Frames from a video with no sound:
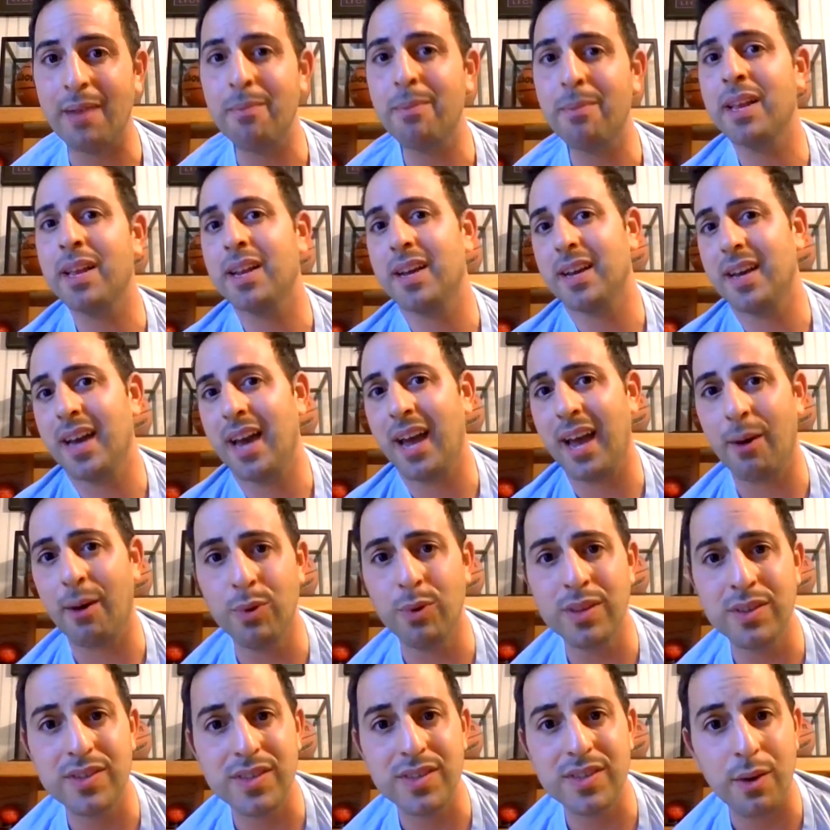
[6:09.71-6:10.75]
I mean, I
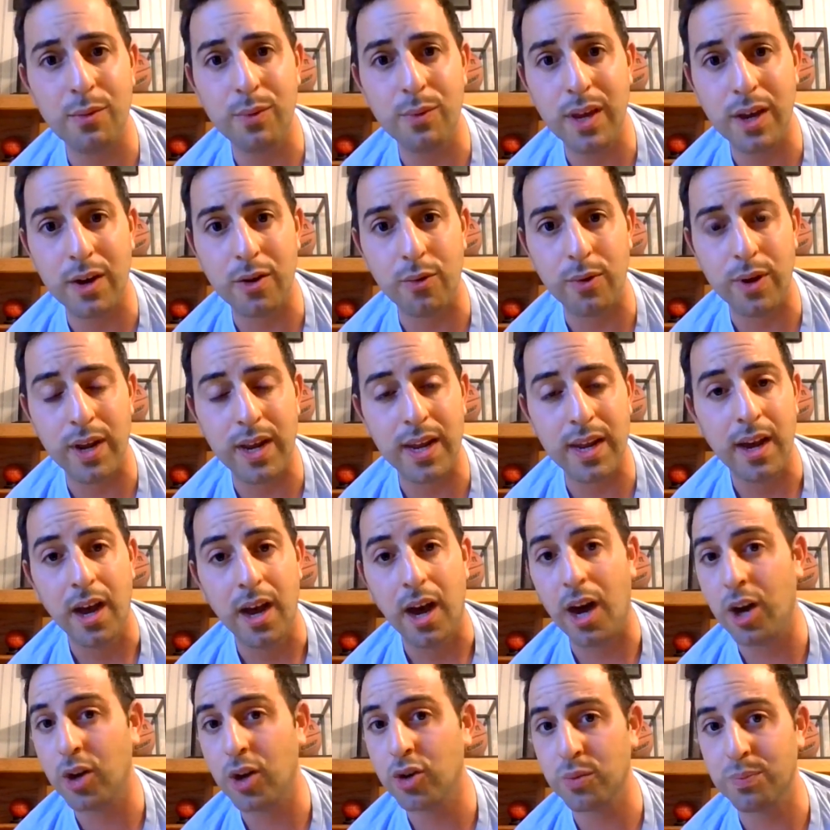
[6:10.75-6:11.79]
wouldn't say we agree
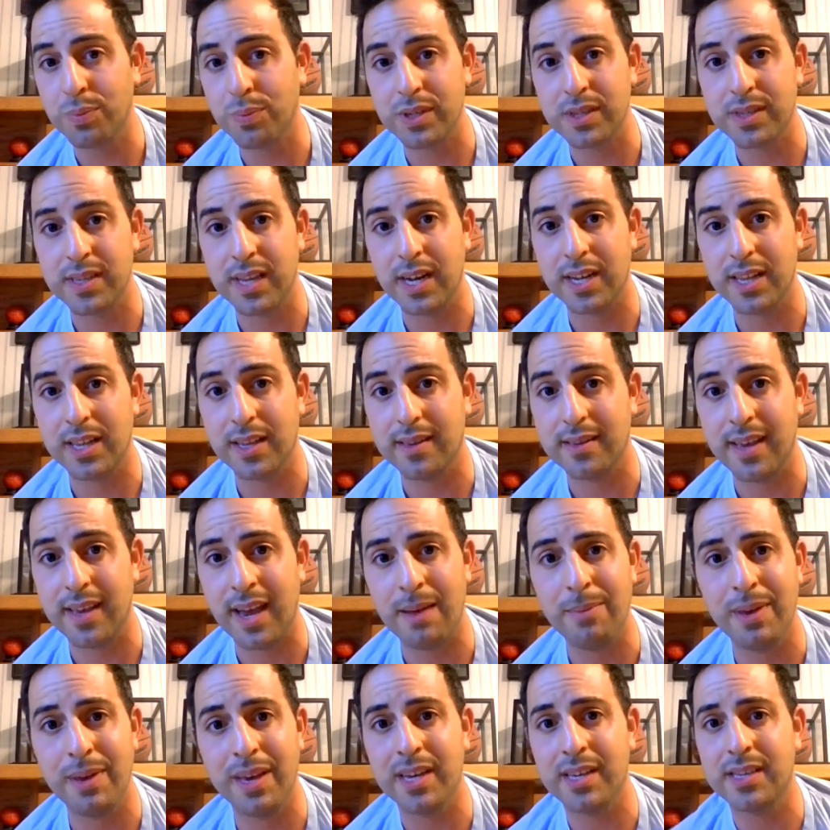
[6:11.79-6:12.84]
100% of the
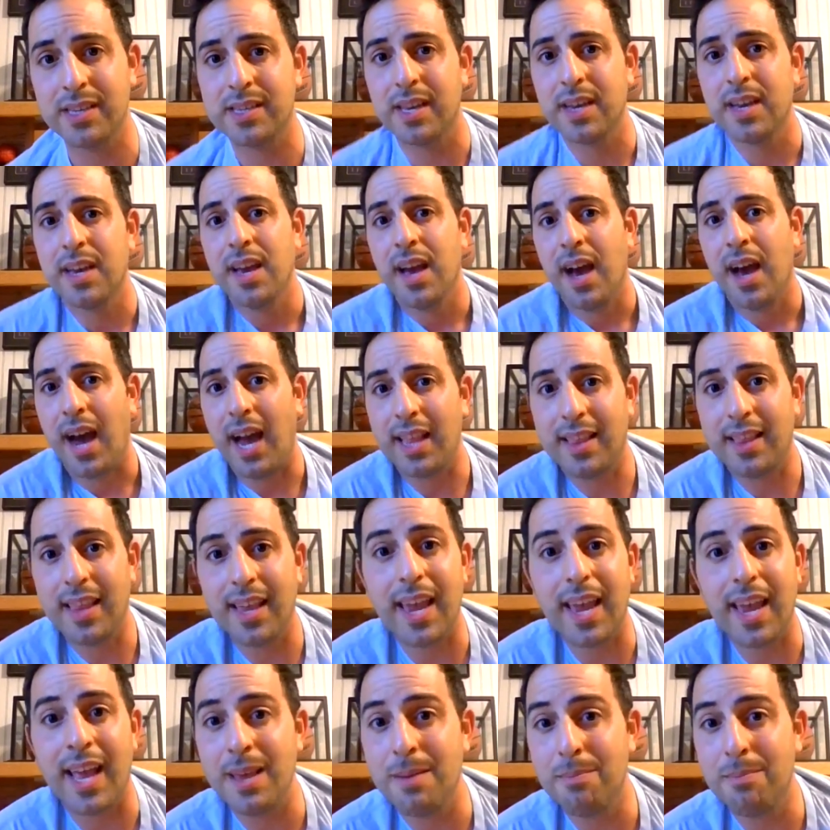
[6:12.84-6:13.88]
time because I
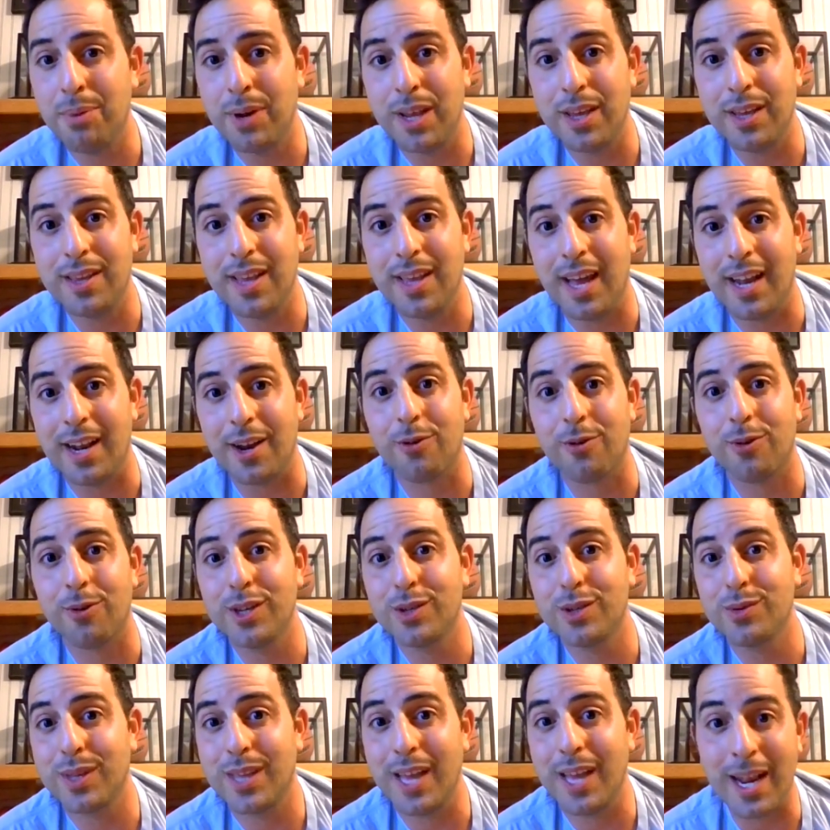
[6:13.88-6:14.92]
think anybody that
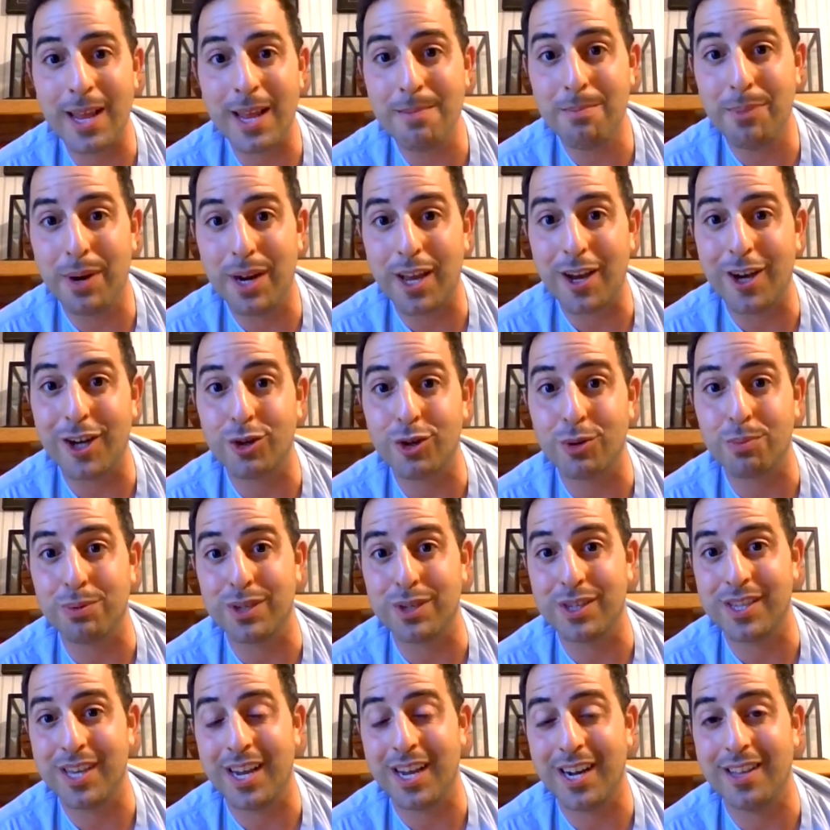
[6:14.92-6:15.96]
agrees with anybody
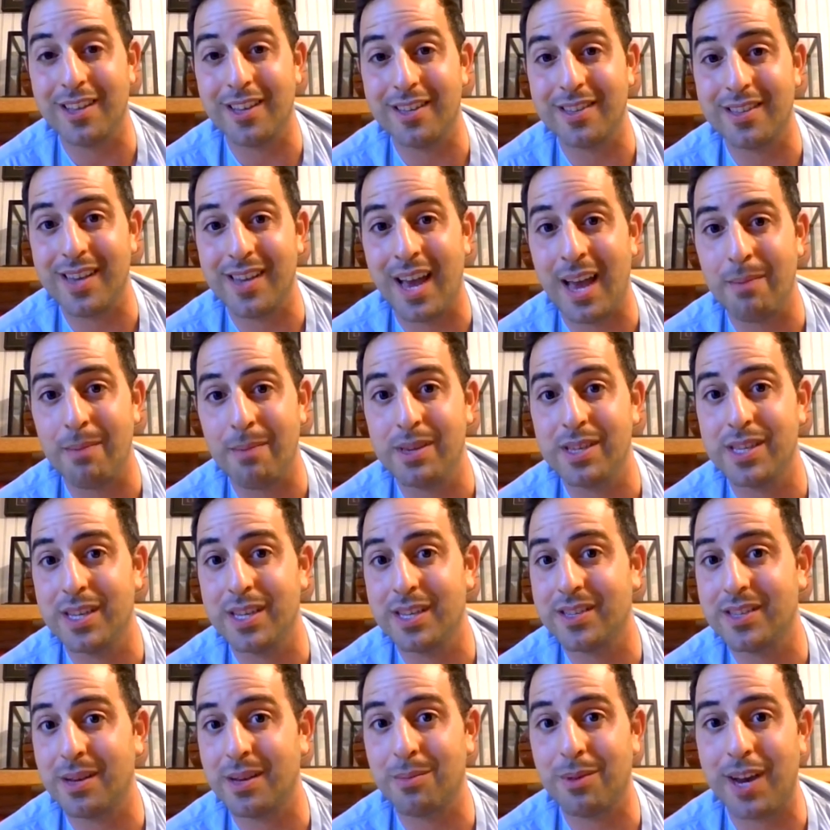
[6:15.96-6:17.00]
100% of the time is
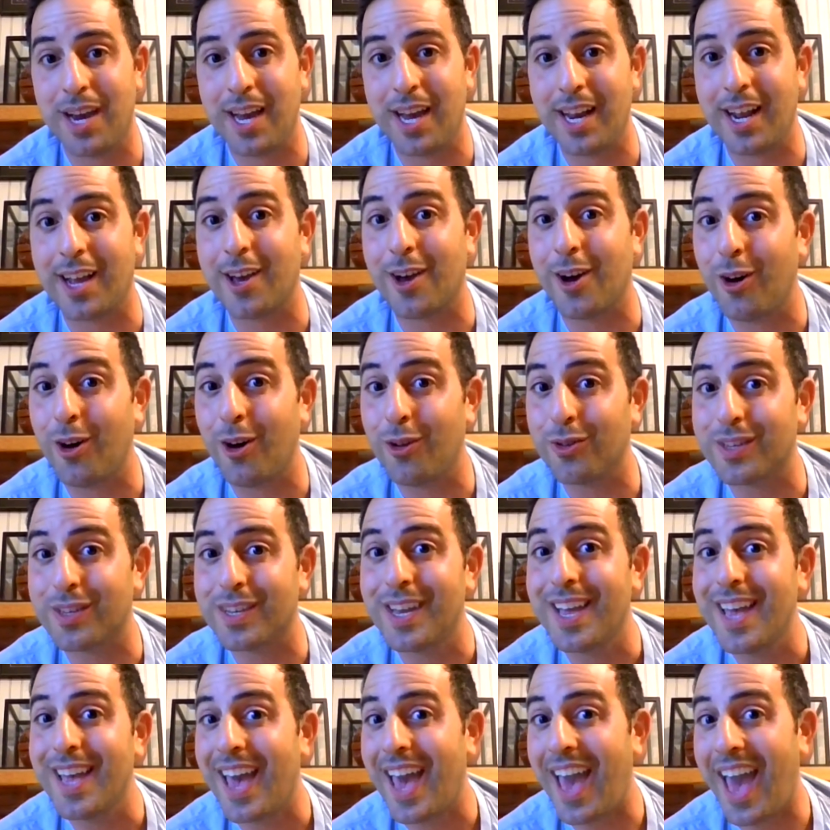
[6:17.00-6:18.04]
in some kind of cult
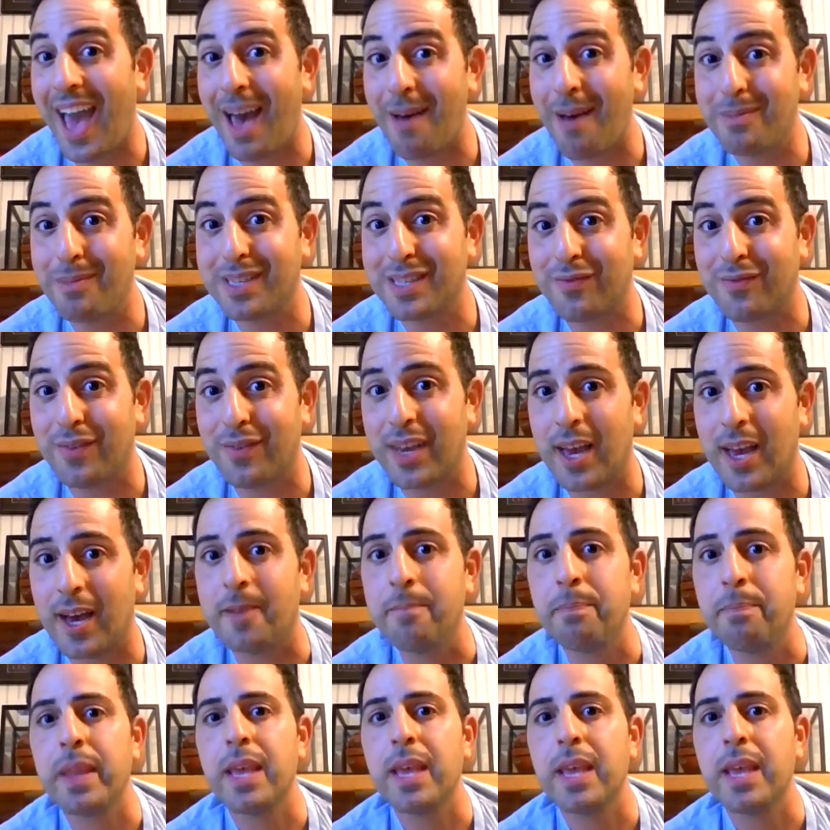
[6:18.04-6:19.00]
atmosphere.